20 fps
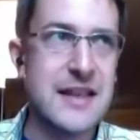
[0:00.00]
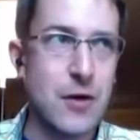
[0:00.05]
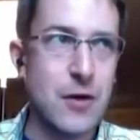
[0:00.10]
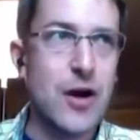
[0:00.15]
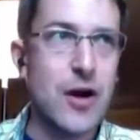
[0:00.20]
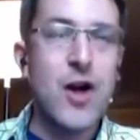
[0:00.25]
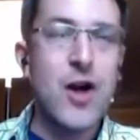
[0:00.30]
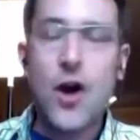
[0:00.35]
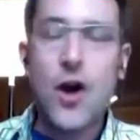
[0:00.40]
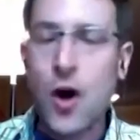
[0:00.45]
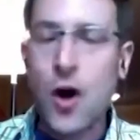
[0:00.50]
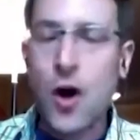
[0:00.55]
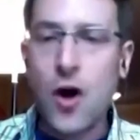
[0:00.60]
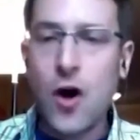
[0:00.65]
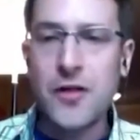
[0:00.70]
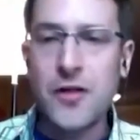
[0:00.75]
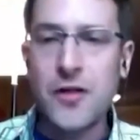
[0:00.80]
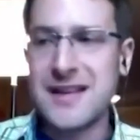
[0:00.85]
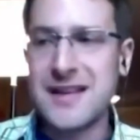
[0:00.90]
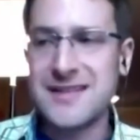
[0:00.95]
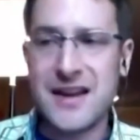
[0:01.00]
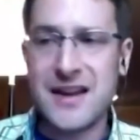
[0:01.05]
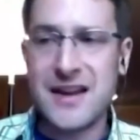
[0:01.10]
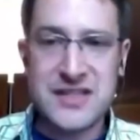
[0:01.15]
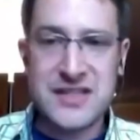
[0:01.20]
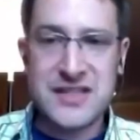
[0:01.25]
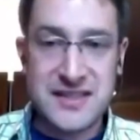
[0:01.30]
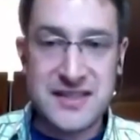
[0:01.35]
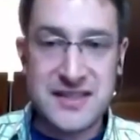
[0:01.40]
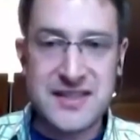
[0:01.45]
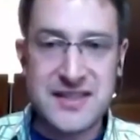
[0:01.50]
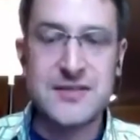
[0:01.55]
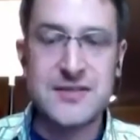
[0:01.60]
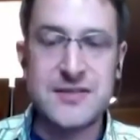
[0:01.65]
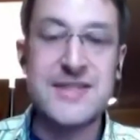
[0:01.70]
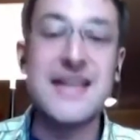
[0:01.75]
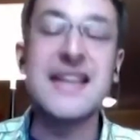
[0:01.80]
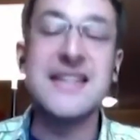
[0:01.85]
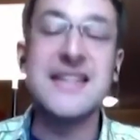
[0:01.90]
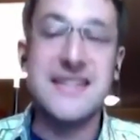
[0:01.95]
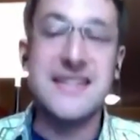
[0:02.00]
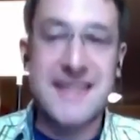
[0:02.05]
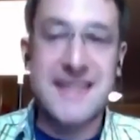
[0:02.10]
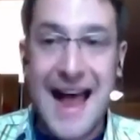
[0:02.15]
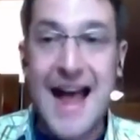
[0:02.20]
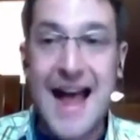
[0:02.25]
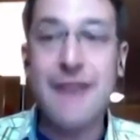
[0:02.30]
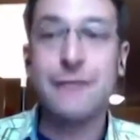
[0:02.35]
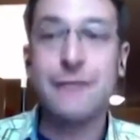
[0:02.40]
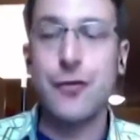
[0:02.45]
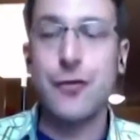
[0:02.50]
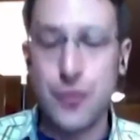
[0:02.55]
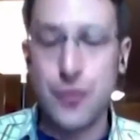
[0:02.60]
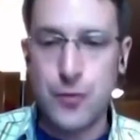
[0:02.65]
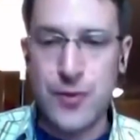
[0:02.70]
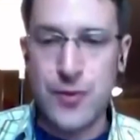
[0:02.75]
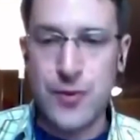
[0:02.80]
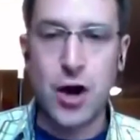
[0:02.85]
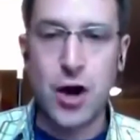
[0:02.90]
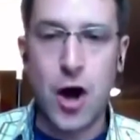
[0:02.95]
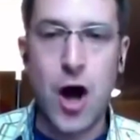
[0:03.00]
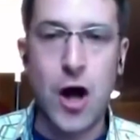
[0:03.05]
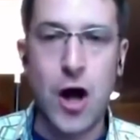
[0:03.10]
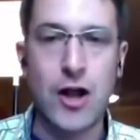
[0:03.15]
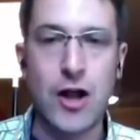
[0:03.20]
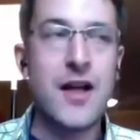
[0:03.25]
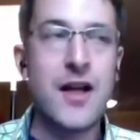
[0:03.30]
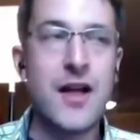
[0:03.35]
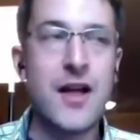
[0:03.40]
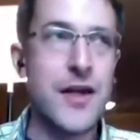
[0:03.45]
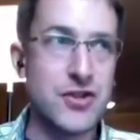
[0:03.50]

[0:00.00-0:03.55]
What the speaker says: there were all these things that have existed since after the recall